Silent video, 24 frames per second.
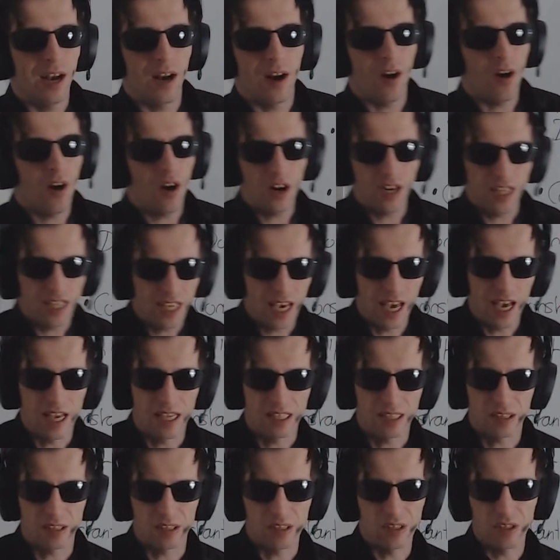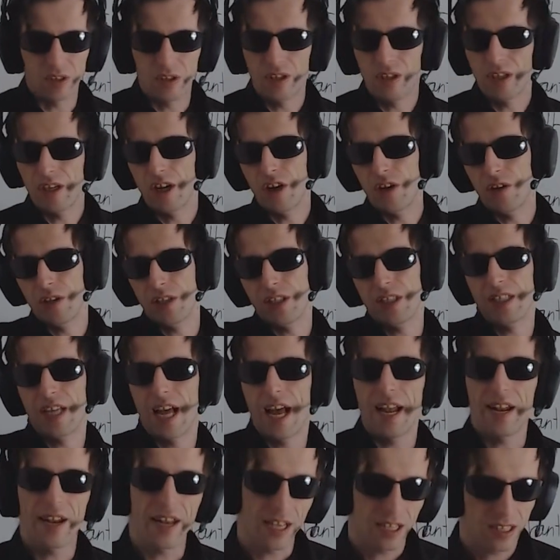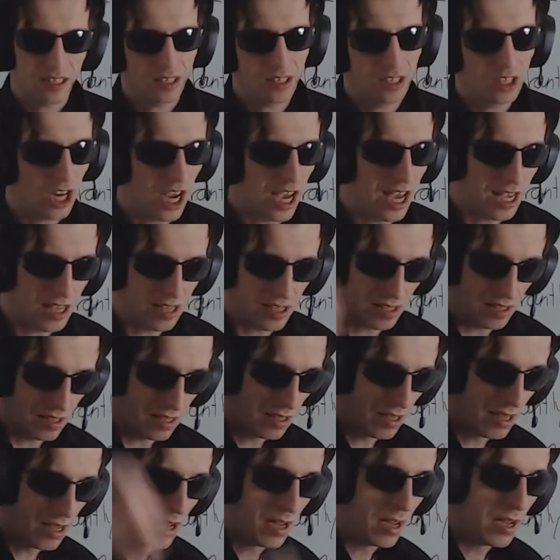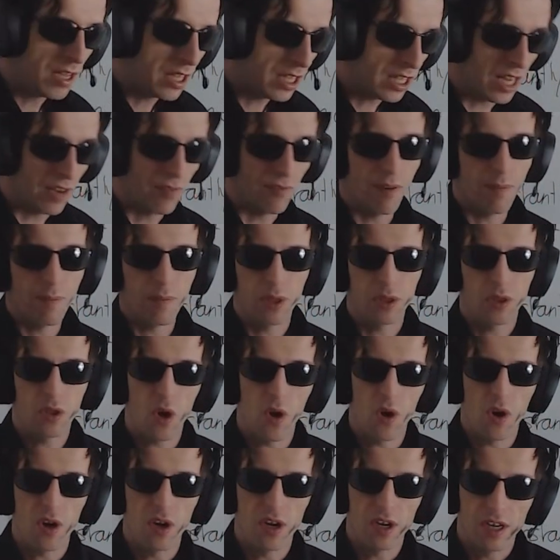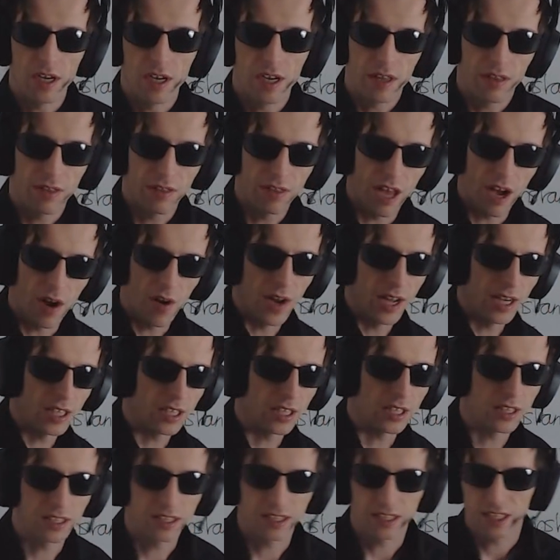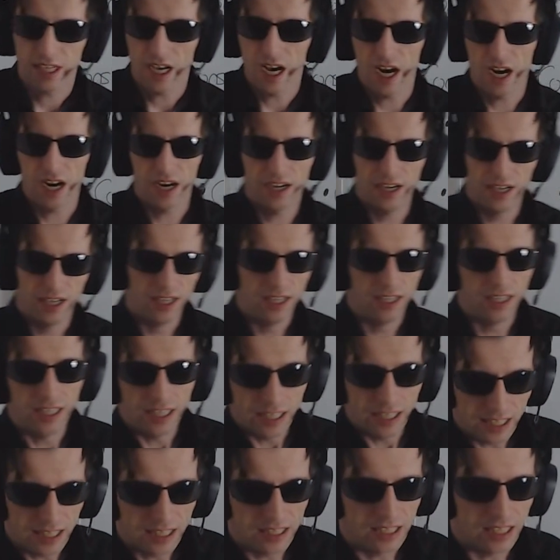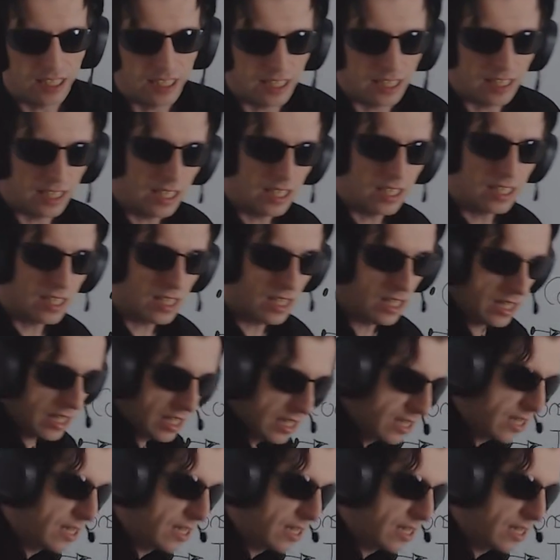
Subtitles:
All he has to do, is stand next to Jason, give him a dong, now enters the car easily and instantly and